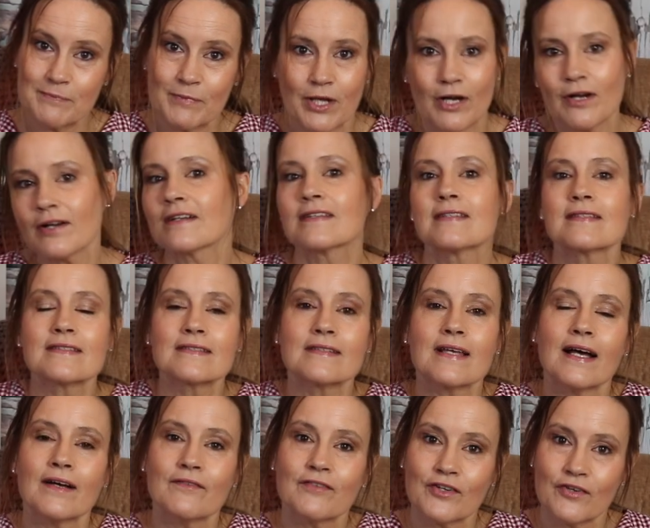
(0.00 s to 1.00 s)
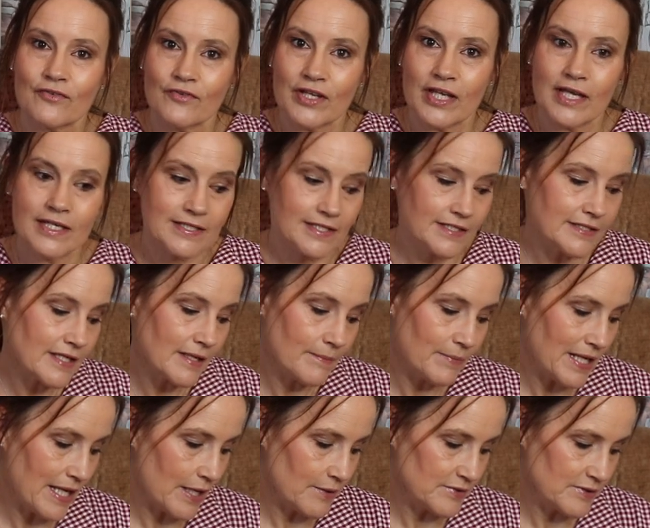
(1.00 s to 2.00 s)
blocks, I've created a
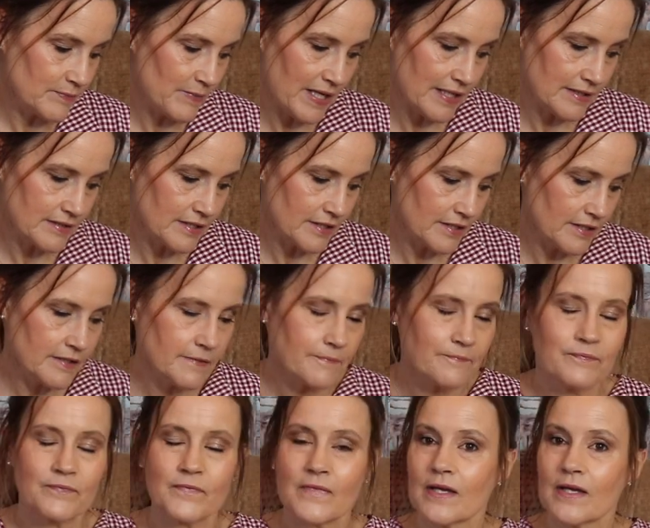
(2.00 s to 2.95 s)
blouse pattern